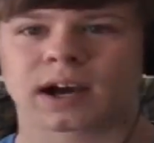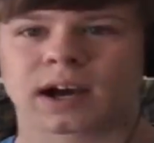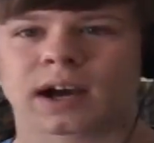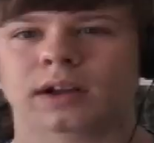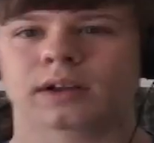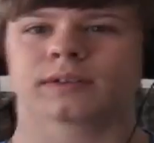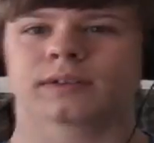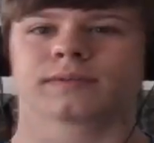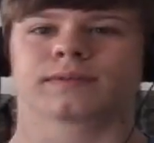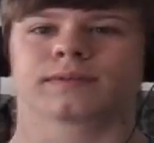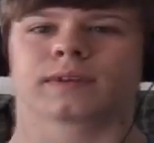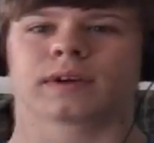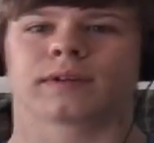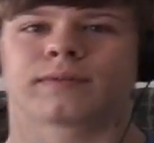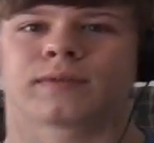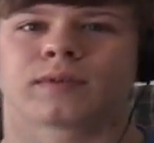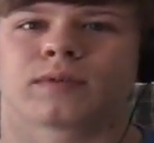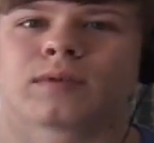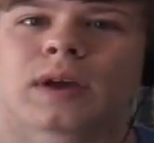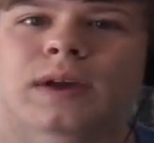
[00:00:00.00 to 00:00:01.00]
it's kind of
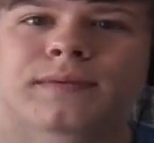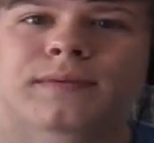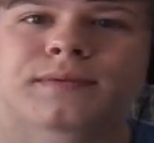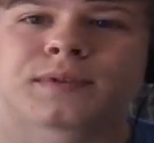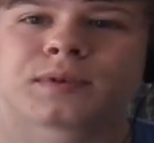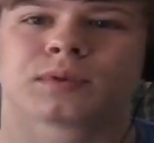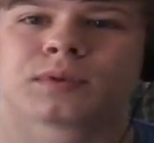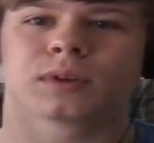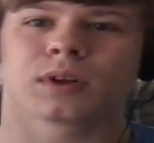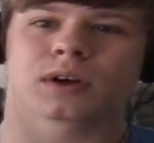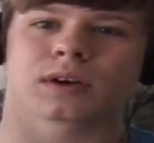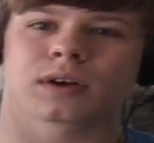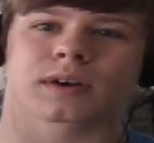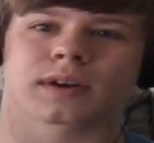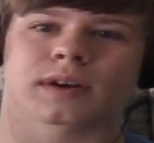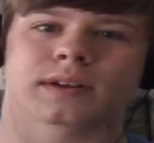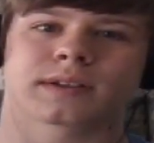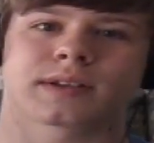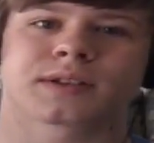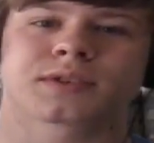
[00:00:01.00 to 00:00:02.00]
if you
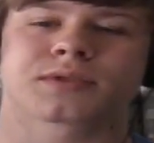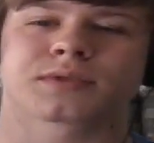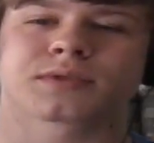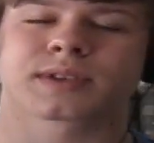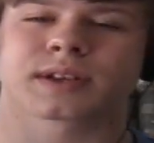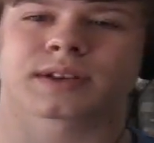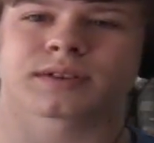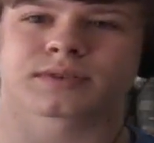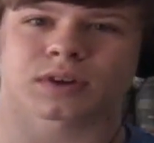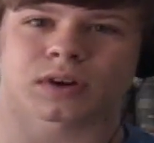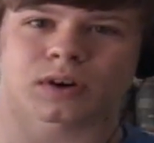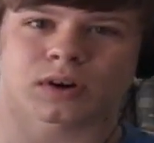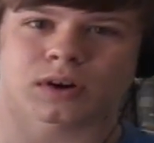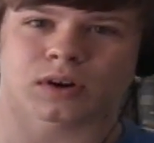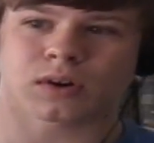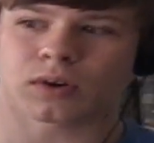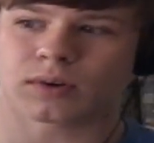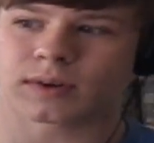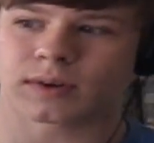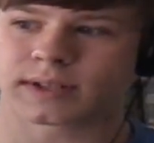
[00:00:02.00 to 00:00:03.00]
look, digital sales aren't
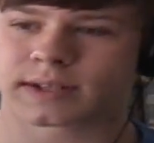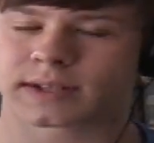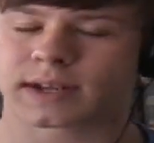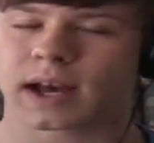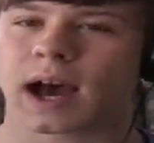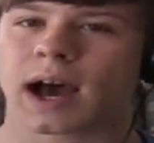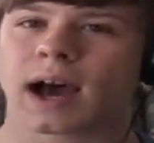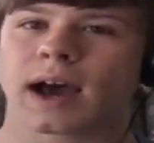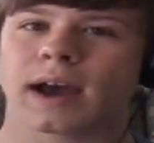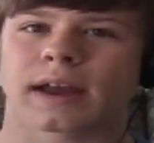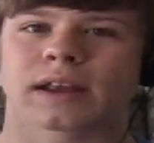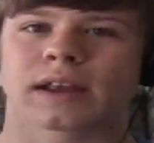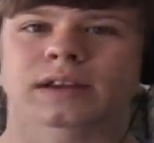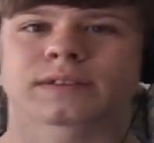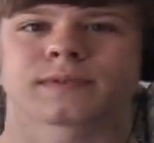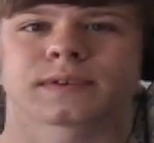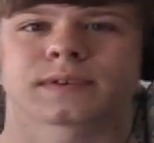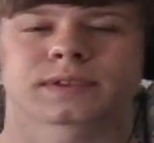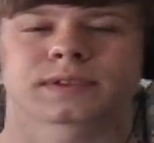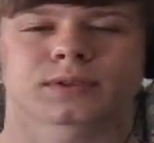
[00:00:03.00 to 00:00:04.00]
always as high as
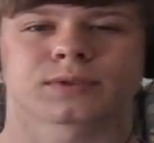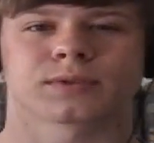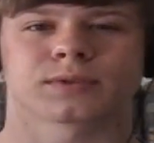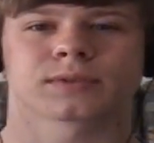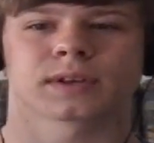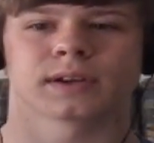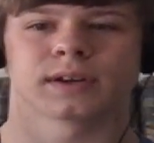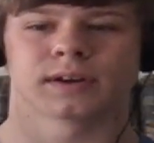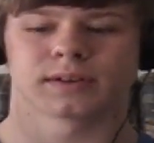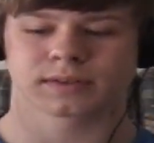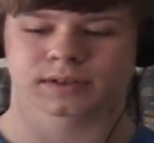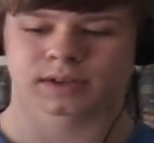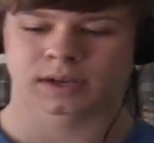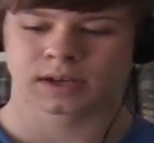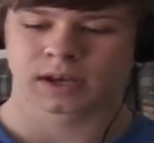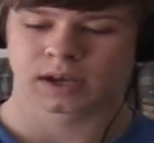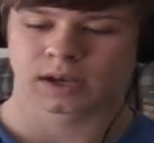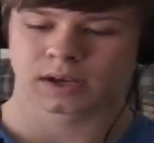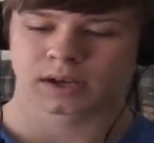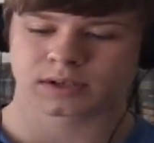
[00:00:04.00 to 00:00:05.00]
physical sales.
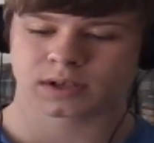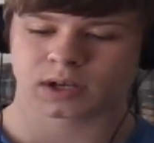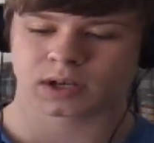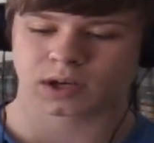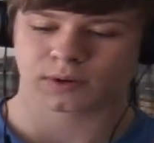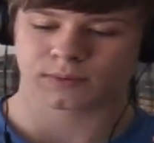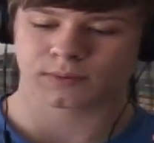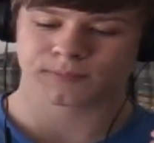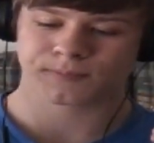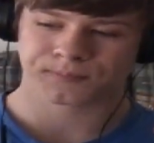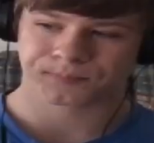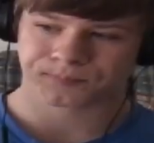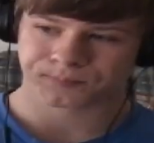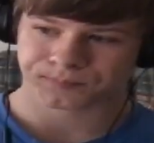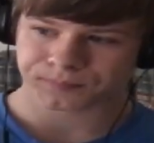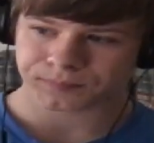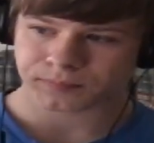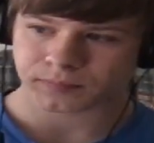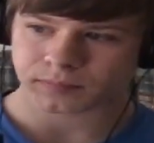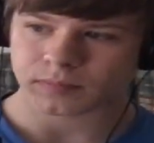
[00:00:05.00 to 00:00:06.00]
So,
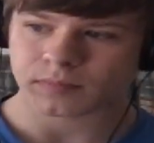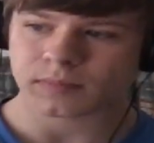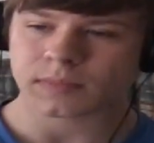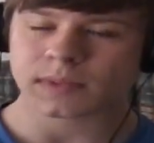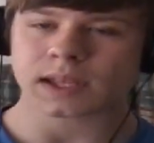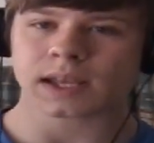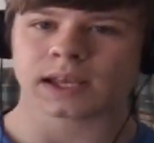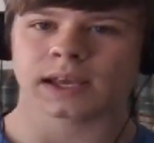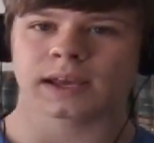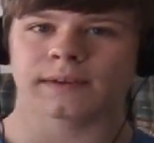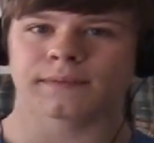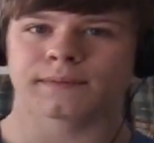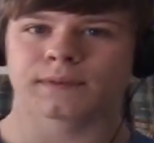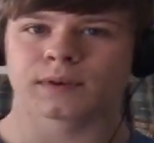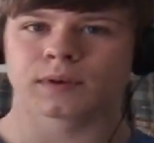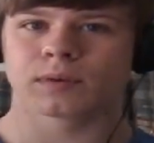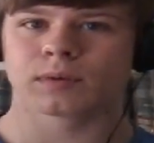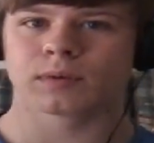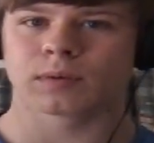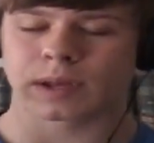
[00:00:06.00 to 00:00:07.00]
if
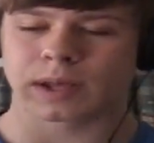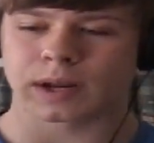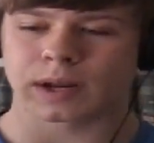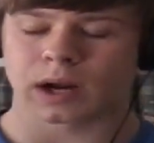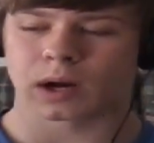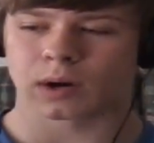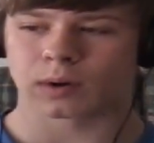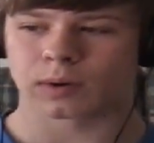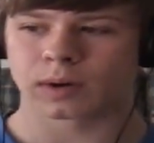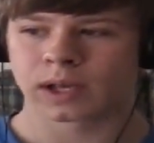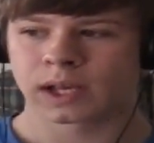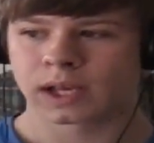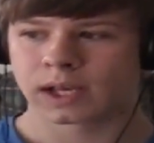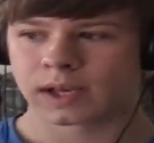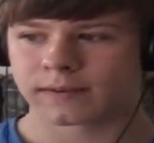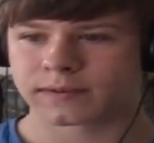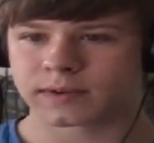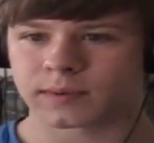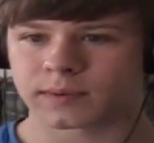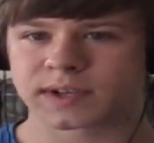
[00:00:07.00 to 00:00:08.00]

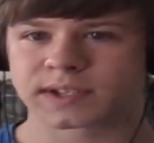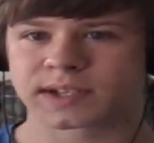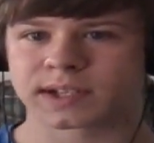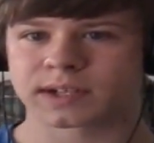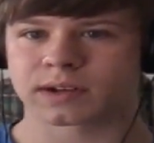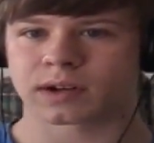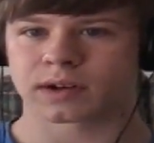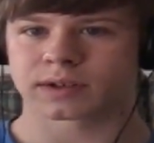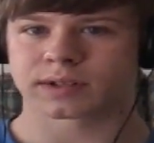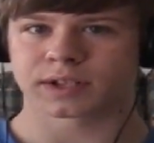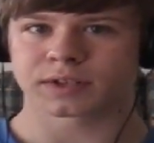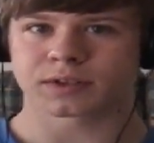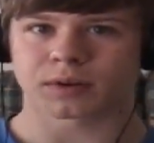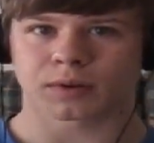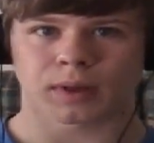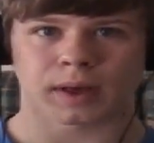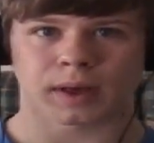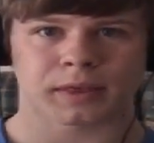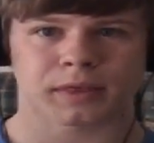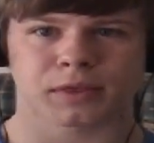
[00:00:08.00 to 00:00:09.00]
somebody sees it on
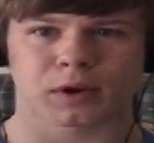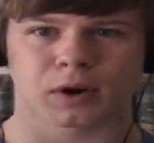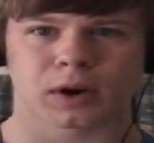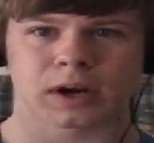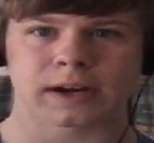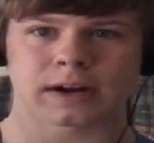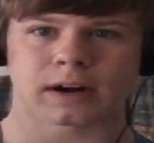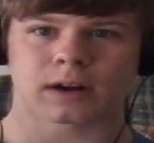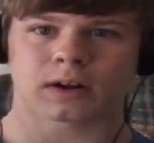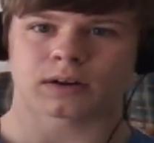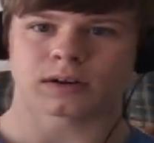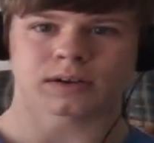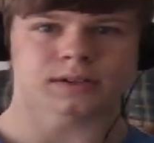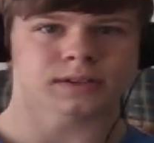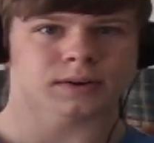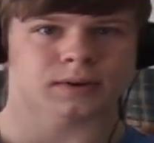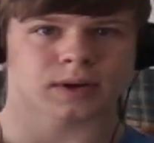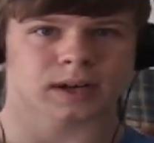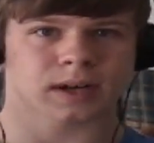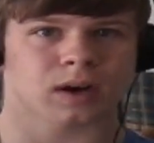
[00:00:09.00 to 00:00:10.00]
digital like $30,
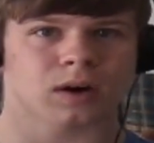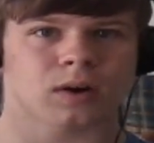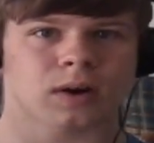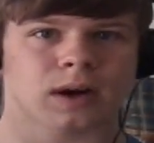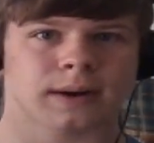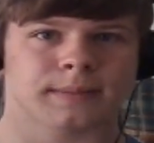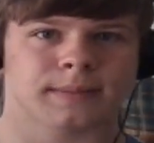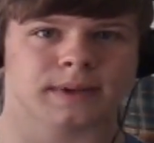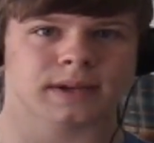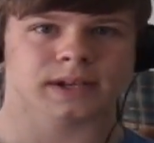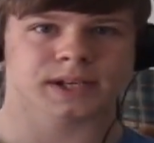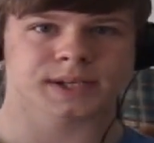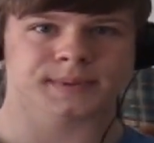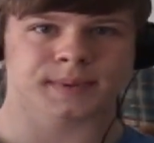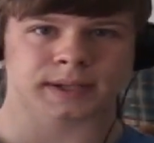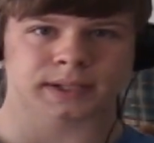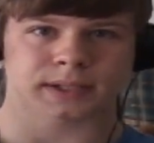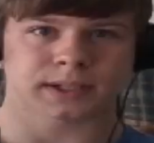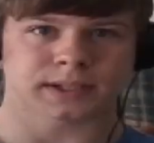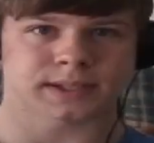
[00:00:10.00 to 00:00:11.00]
they're like, "Oh, I'd be
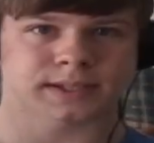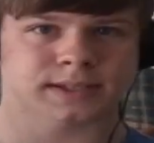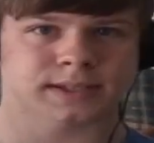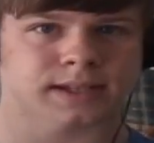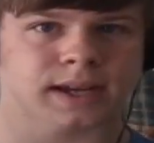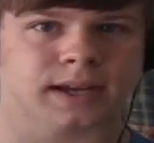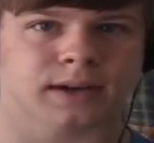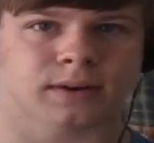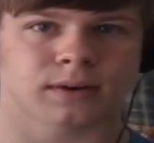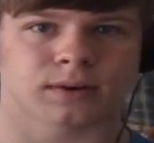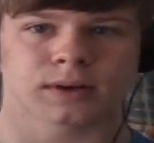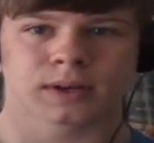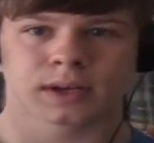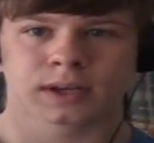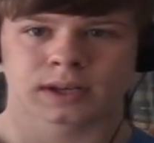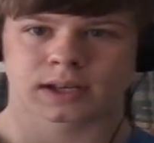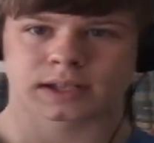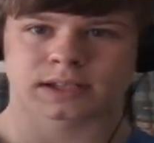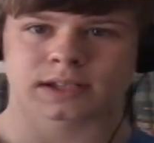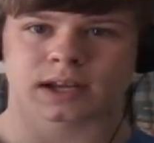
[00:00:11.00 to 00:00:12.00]
expecting a sale."
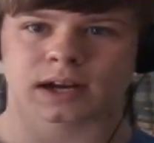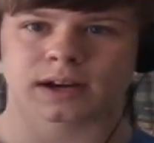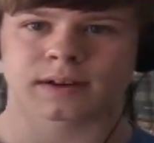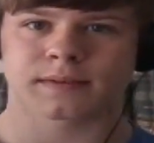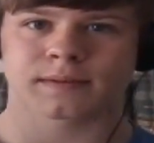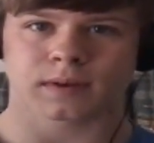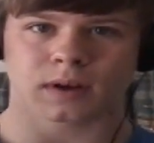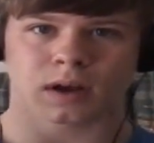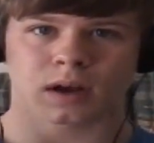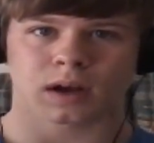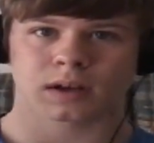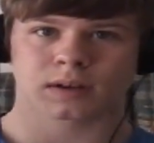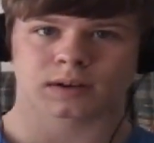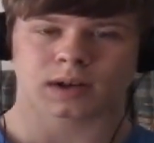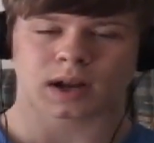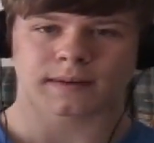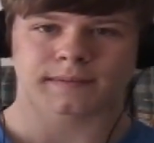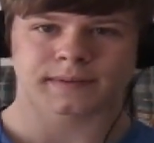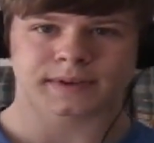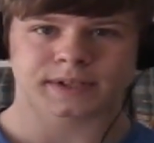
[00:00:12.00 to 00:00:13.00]
That's kind
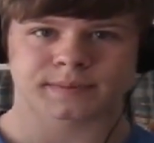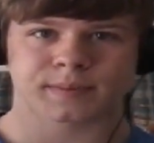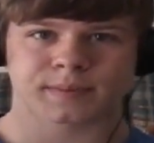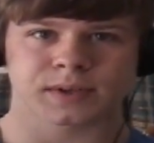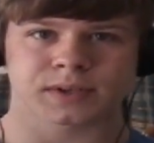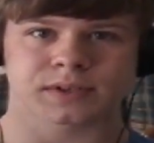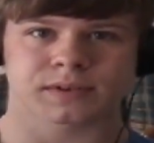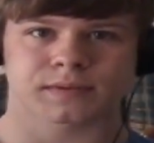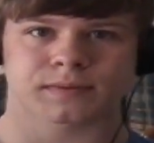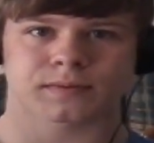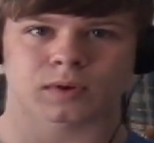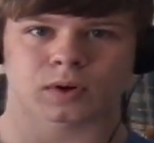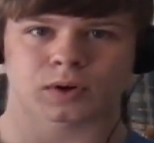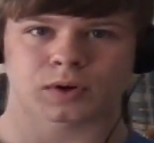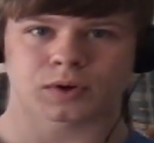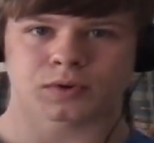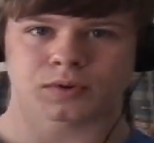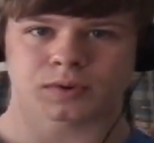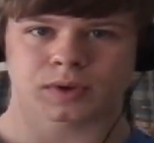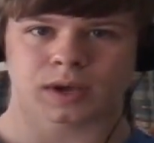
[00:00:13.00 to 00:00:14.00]
of expensive for a
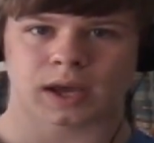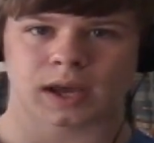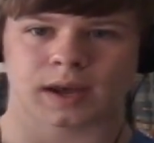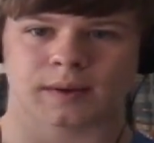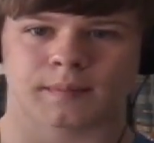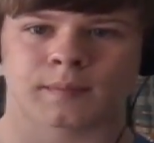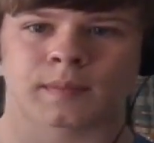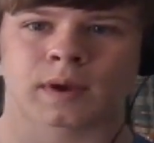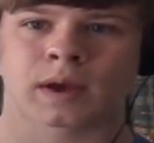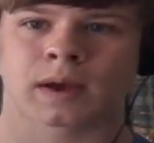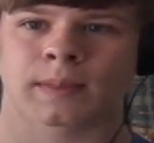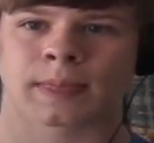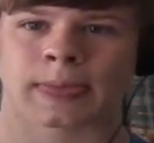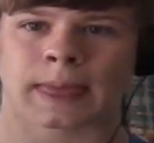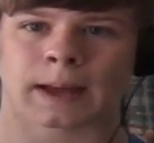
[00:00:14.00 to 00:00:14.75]
new game.